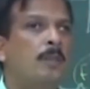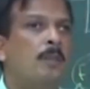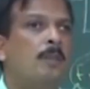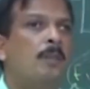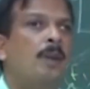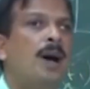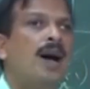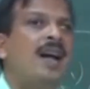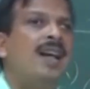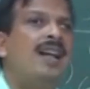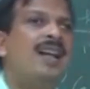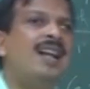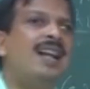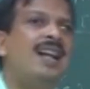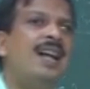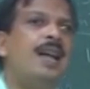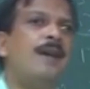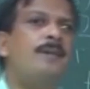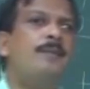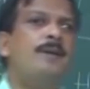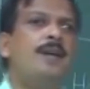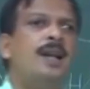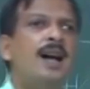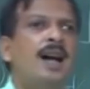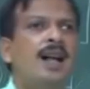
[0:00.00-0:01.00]

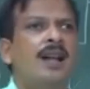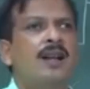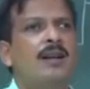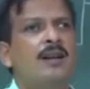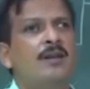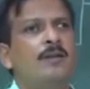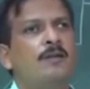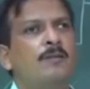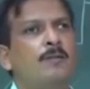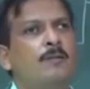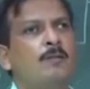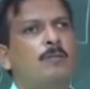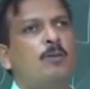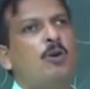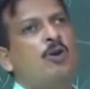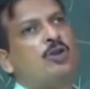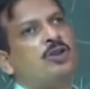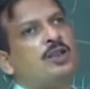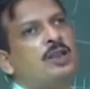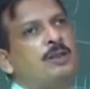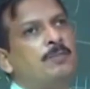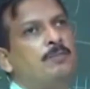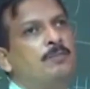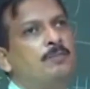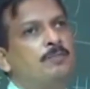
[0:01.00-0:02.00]
bilabial
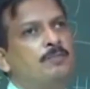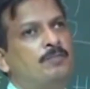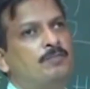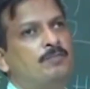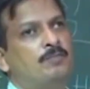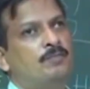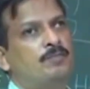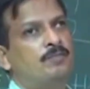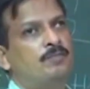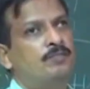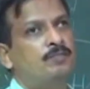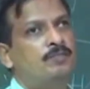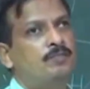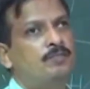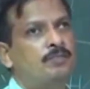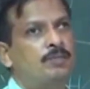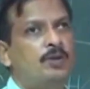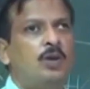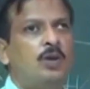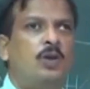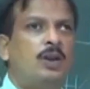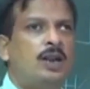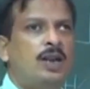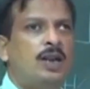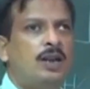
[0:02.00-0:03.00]
plosive.
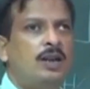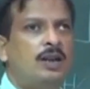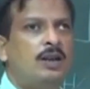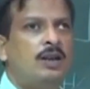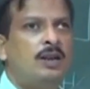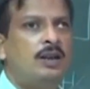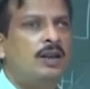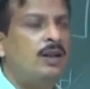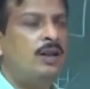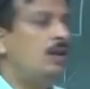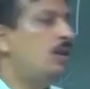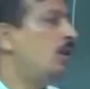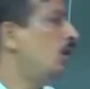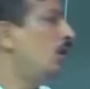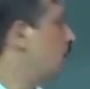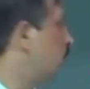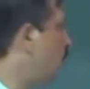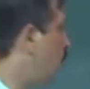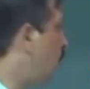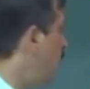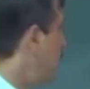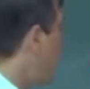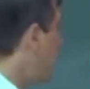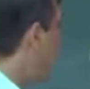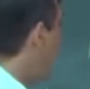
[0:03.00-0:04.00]
Okay.
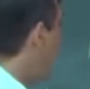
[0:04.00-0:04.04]
So, if